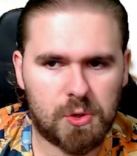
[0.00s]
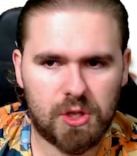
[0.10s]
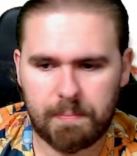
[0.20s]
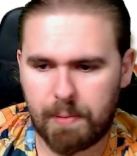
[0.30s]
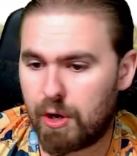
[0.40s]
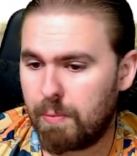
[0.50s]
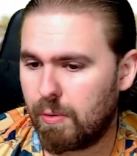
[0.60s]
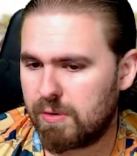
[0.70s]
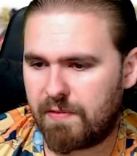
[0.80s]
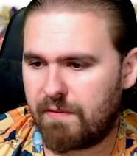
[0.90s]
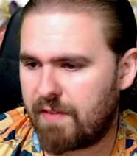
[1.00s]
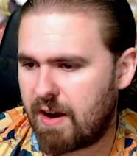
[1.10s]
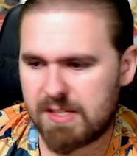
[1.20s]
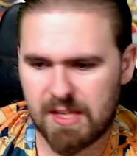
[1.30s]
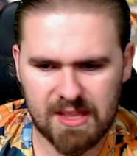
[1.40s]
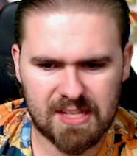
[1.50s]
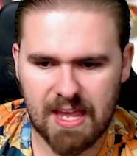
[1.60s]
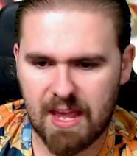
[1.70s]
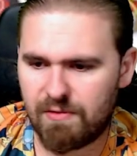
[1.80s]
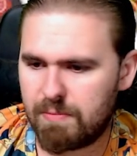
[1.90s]
We've got the Pokeballs, different variants. I think that's a
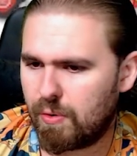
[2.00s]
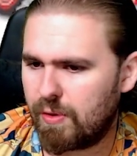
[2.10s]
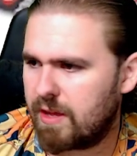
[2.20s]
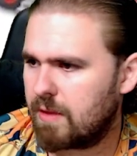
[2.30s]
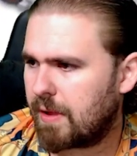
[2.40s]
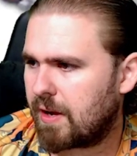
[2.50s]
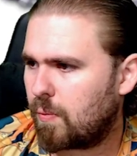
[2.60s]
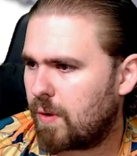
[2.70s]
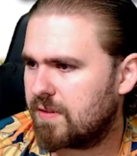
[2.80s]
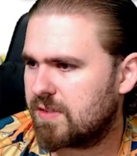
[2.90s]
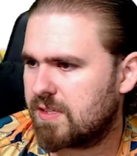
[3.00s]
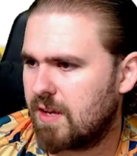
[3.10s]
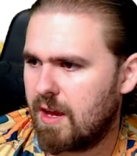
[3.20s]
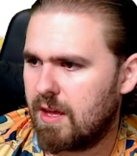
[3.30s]
heavy ball there, the black ones.